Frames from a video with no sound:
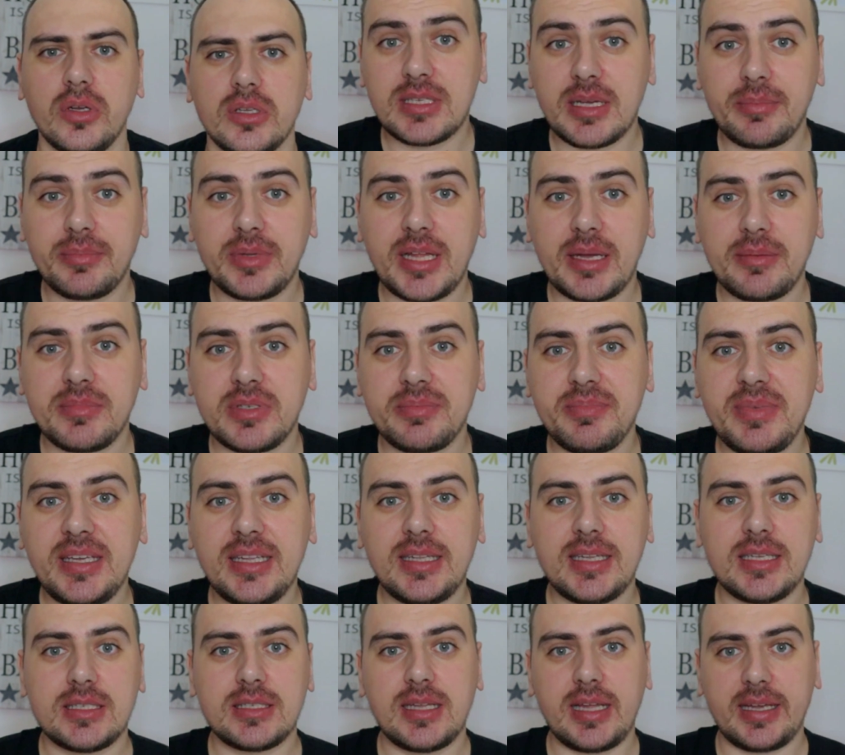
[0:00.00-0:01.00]
Sometimes
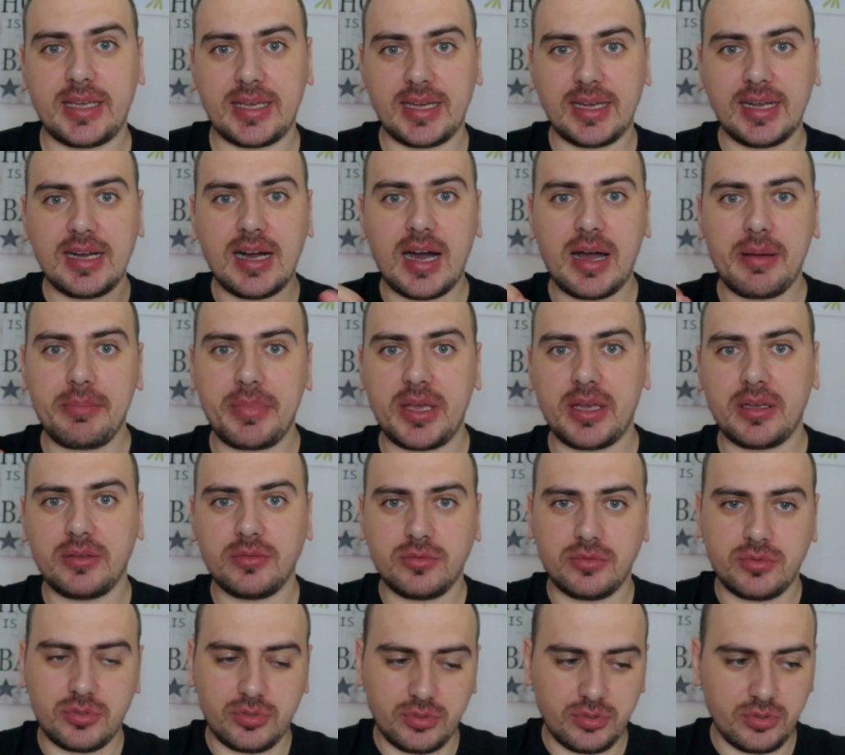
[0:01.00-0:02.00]
meat is like a gummy,
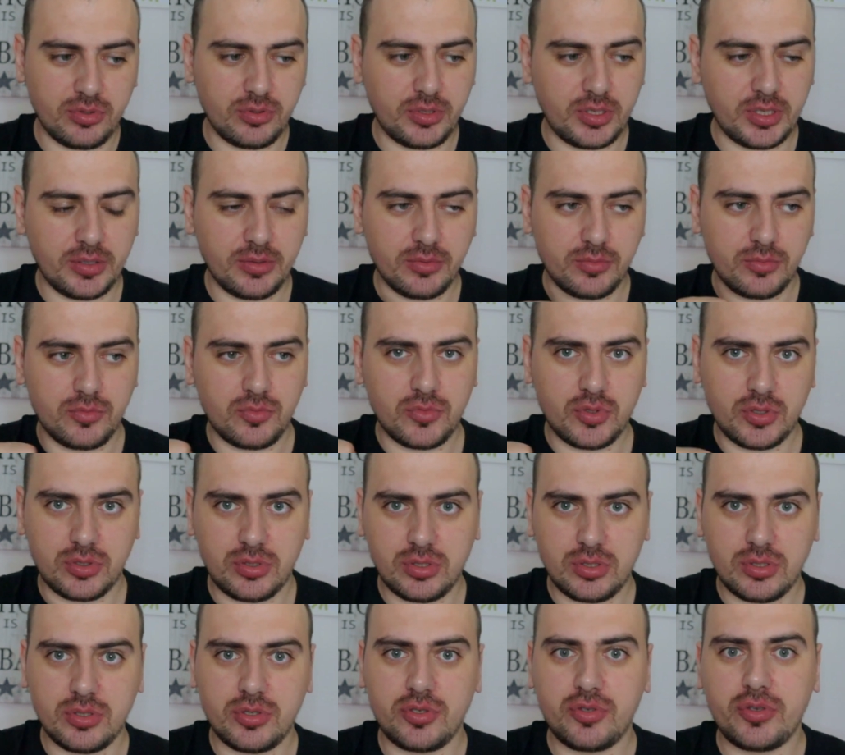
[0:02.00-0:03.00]
so you can
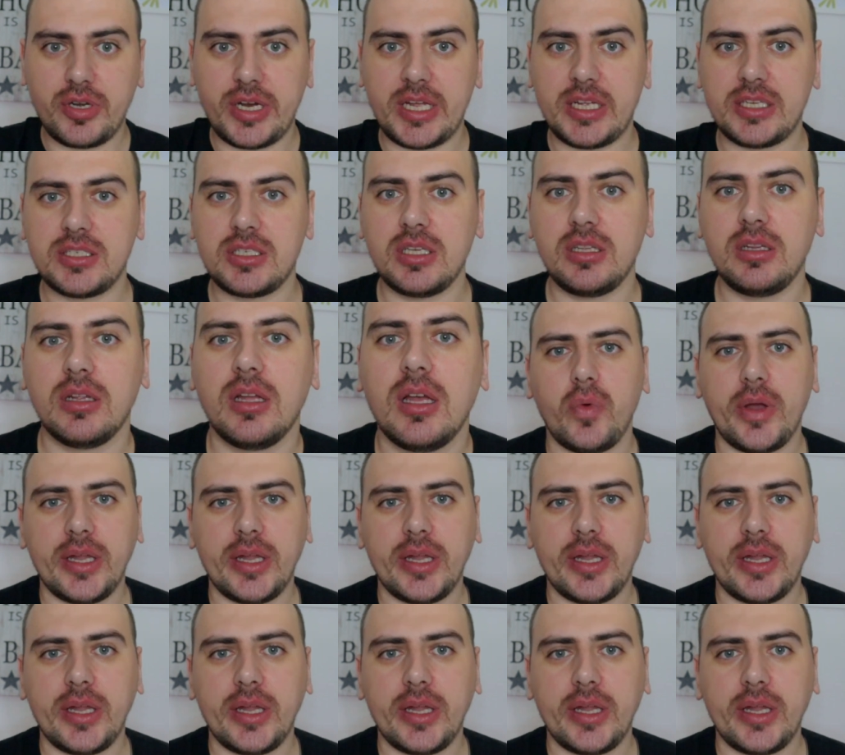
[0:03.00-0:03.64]
just stretch it.